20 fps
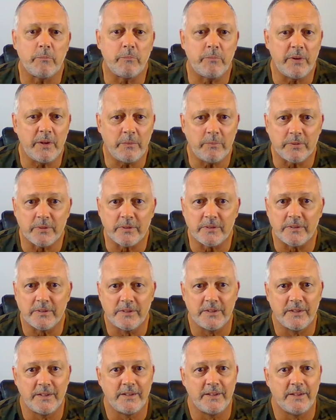People
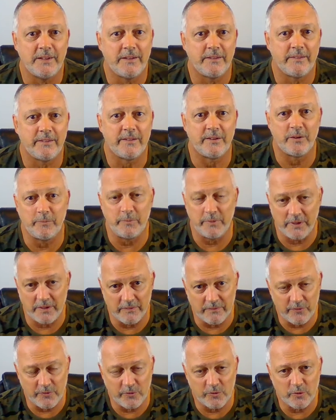that are
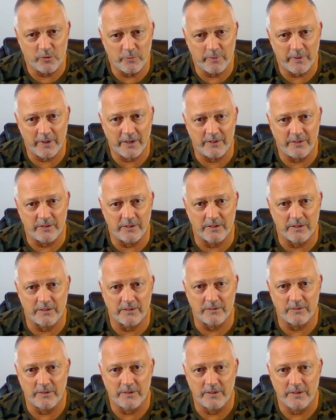being fooled by
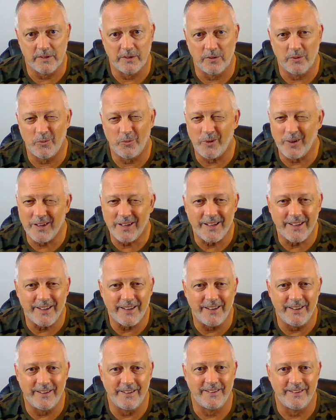Donald.
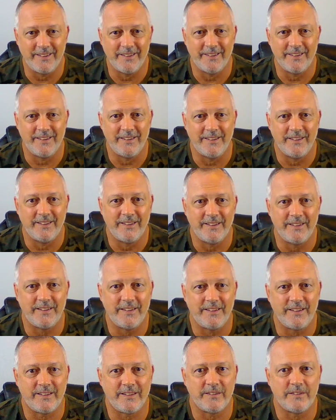Why?
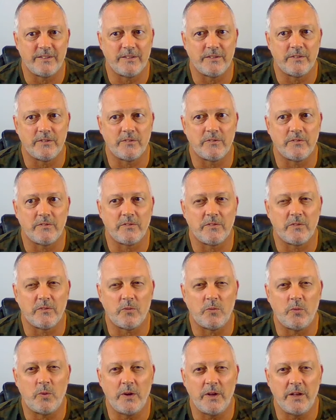Like,
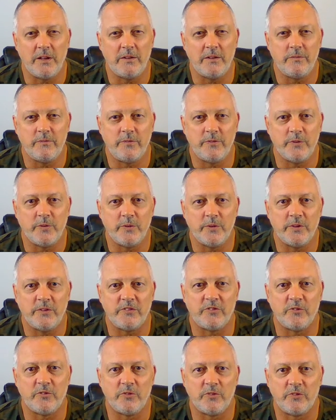what
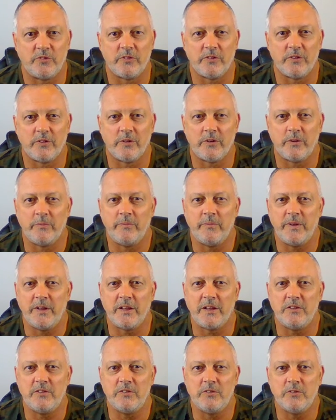influencers are
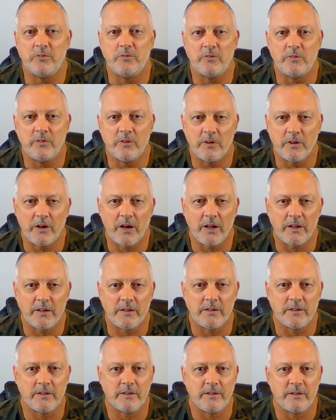making you not
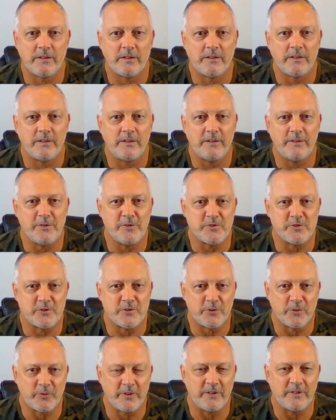use
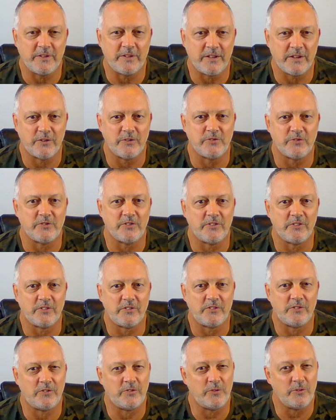your own
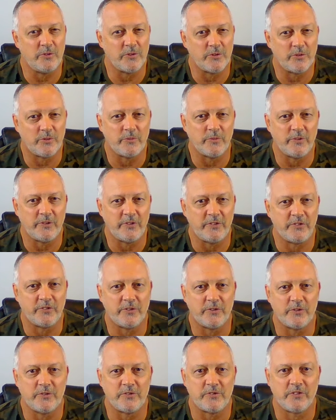intelligence, do your own
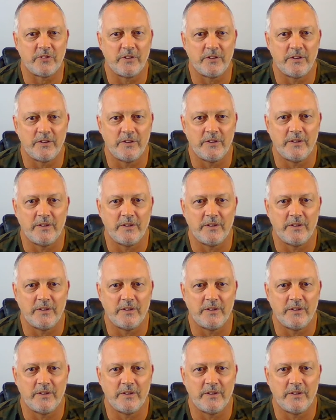research?